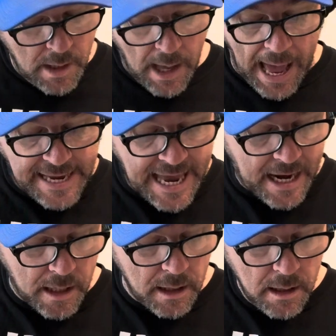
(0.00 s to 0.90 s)
I get
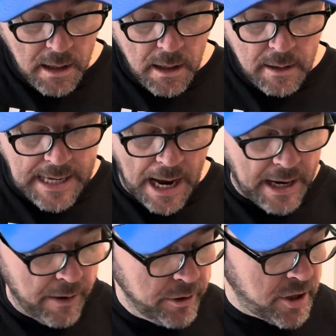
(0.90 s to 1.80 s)
it. Now,
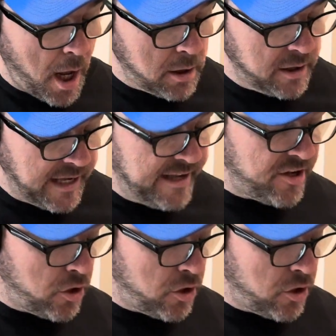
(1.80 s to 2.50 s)
Aaron Donald is a